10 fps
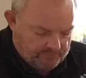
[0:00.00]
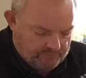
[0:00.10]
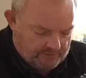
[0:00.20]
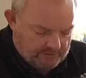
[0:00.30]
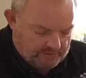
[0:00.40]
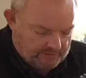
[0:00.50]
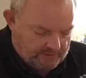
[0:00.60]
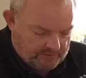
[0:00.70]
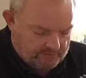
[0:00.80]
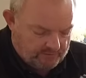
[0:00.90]
fully
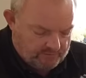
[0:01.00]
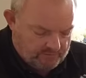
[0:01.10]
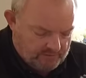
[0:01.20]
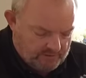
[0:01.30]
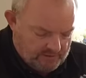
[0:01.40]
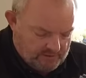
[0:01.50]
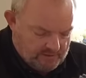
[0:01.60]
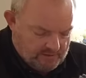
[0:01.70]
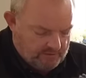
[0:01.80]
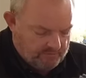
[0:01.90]
international
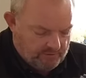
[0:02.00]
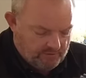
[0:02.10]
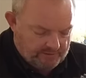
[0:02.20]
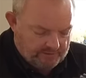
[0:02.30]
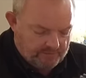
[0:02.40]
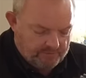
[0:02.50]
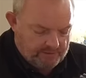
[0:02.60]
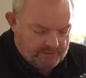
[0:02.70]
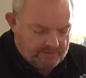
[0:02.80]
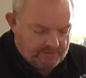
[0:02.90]
compliant
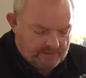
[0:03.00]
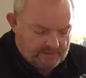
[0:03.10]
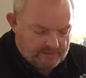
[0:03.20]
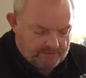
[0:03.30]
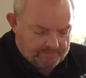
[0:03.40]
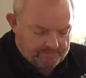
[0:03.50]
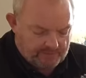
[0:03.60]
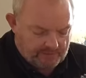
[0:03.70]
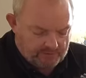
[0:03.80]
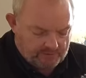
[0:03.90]
company. Um,
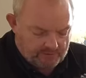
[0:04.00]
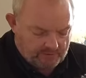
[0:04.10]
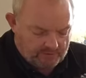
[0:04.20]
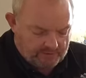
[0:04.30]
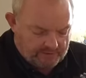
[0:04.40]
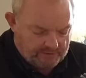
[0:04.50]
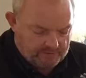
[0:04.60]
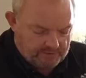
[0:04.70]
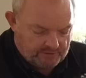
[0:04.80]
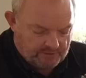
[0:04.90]
let me just lock that into
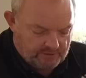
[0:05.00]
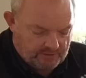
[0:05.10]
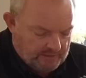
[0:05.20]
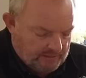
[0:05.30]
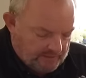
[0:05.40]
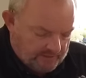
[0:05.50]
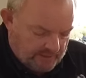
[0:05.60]
position. And